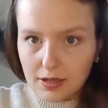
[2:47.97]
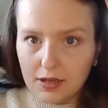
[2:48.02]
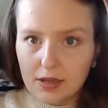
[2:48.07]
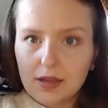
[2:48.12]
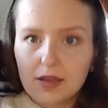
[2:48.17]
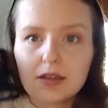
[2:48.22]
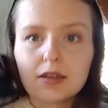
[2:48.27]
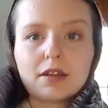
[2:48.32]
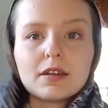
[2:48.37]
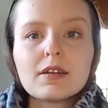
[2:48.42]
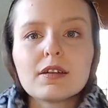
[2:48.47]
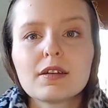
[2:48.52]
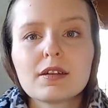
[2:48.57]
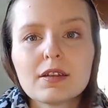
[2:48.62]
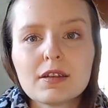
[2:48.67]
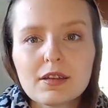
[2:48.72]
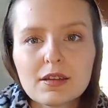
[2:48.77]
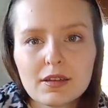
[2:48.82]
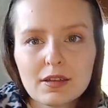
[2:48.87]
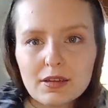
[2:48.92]

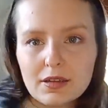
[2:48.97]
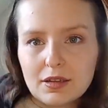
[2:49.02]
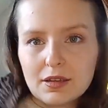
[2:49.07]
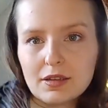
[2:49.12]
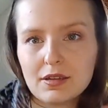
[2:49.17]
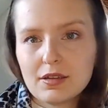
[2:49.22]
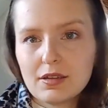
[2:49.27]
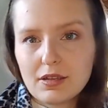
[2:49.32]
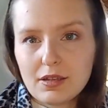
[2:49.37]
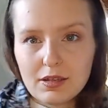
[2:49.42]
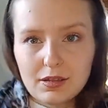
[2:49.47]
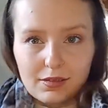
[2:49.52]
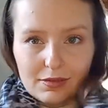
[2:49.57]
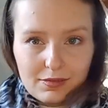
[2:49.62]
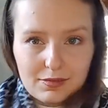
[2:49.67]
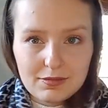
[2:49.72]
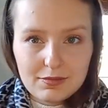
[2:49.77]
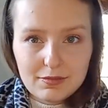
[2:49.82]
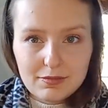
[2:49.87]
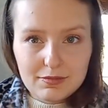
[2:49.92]

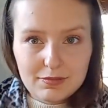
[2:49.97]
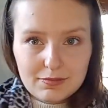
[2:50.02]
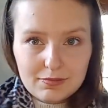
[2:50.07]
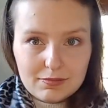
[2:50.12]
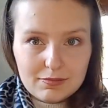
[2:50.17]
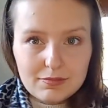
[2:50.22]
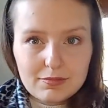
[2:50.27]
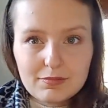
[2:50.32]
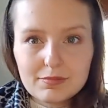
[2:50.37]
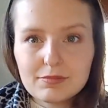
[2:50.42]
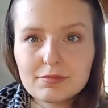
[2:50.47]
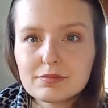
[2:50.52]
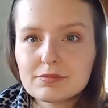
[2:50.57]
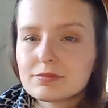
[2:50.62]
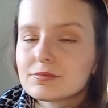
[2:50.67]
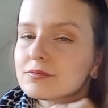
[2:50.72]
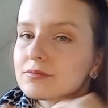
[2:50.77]
Nobody speaks.